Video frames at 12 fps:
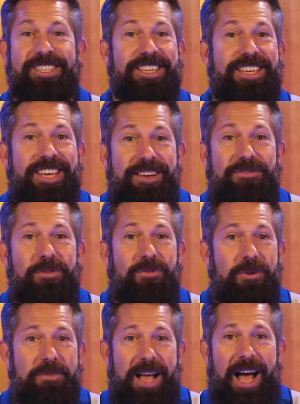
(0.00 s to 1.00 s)
is a gift
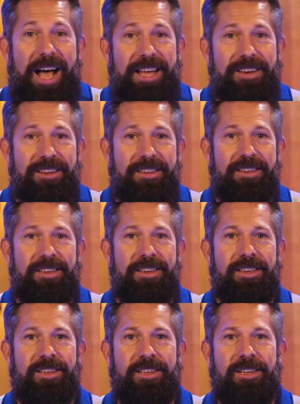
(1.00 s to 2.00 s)
from God.
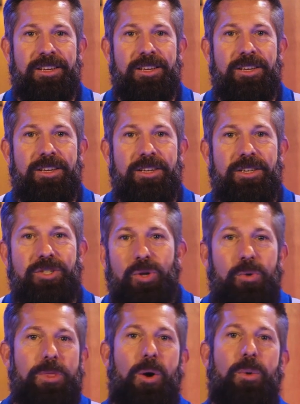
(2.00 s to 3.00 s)

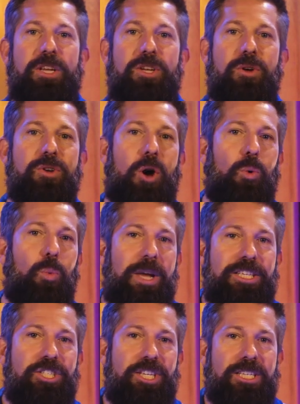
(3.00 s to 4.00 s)
So, though we don't know
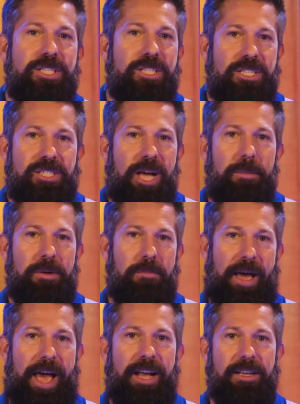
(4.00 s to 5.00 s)
when Jesus is coming
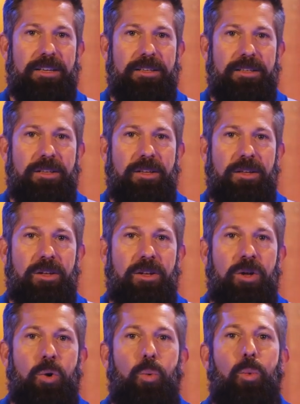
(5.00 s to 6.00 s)
back,
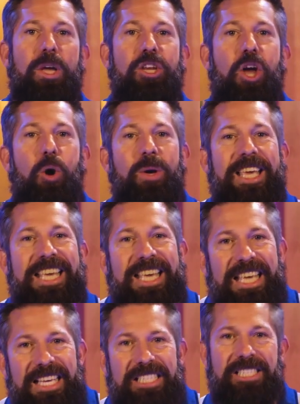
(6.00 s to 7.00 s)
we know
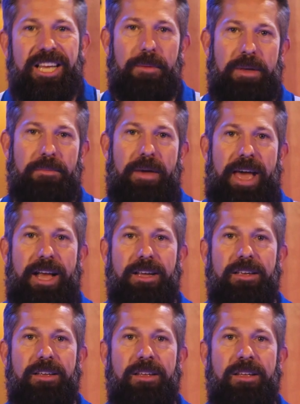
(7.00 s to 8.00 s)
he is coming
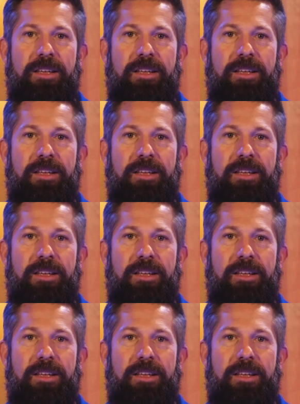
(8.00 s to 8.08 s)
back,